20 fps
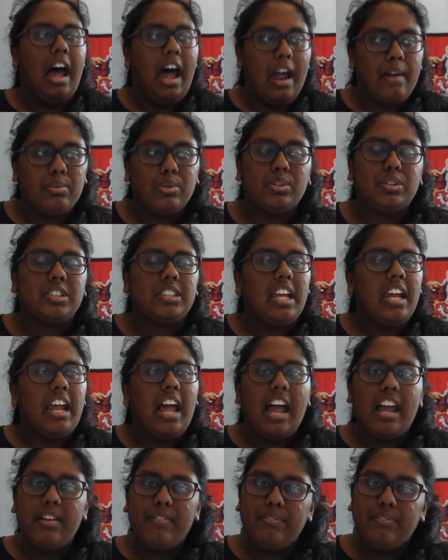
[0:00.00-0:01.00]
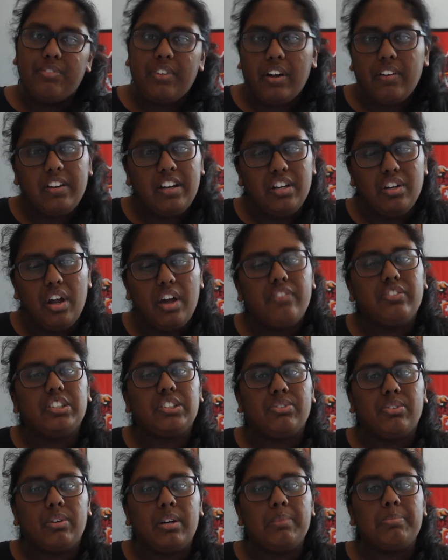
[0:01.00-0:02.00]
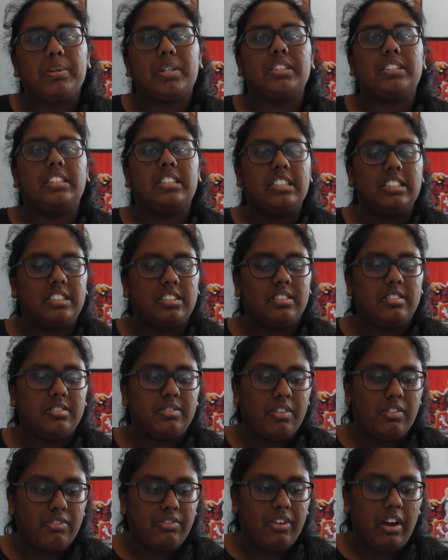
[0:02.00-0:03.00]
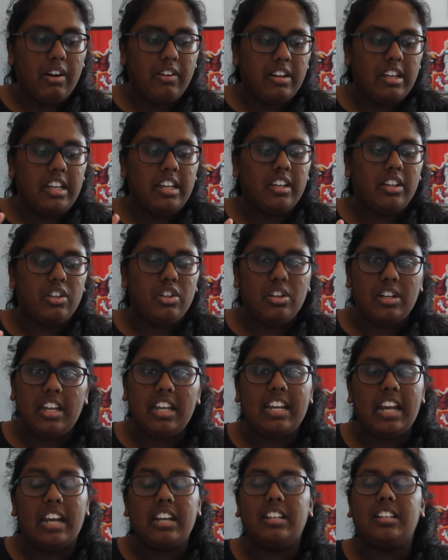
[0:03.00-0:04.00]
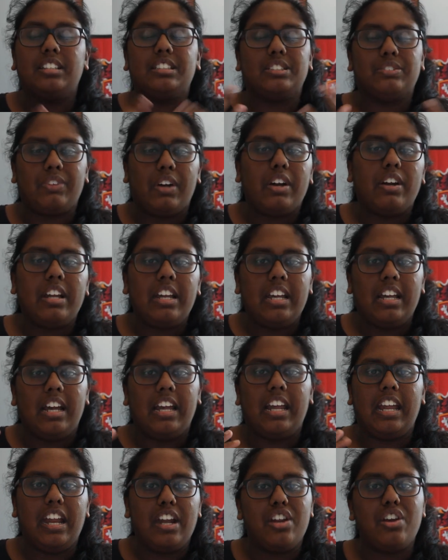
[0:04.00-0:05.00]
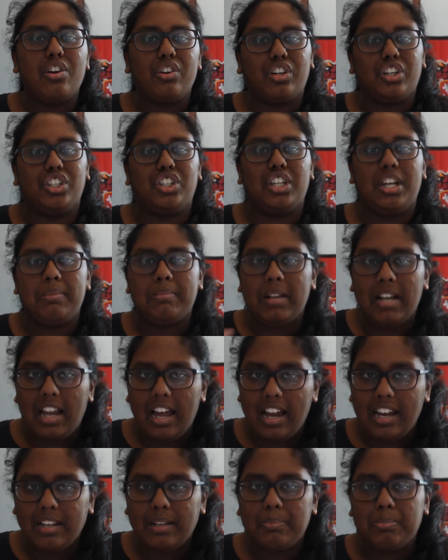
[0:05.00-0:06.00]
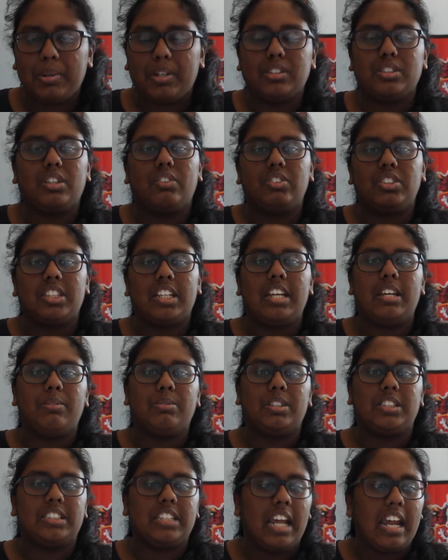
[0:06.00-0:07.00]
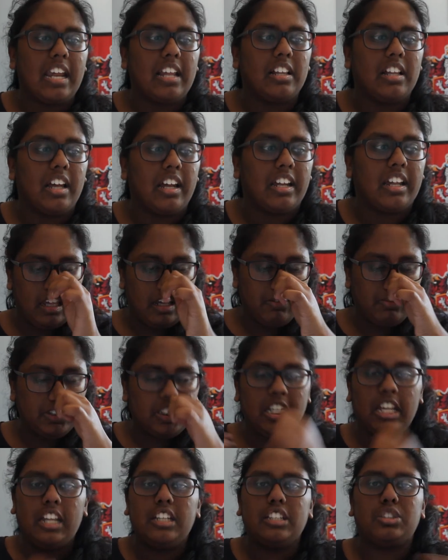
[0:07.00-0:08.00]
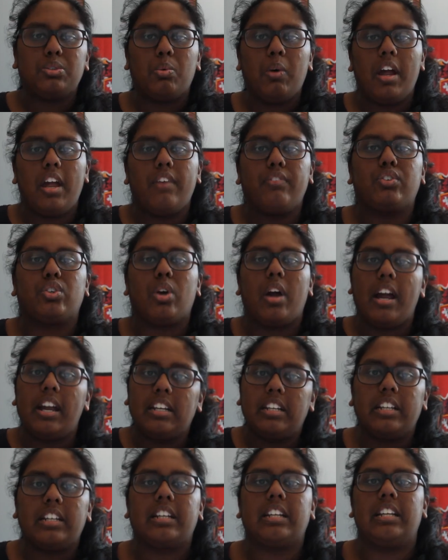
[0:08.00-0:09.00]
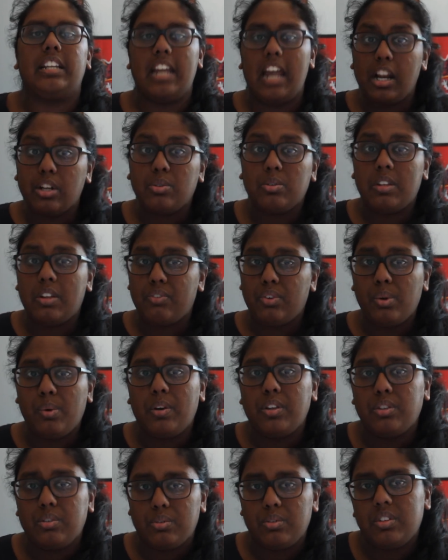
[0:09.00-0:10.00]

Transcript: I will say I am very nervous for it because it is very unique and it is very Hideo Kojima like, because obviously he was saying like it was his way of trying to connect with everyone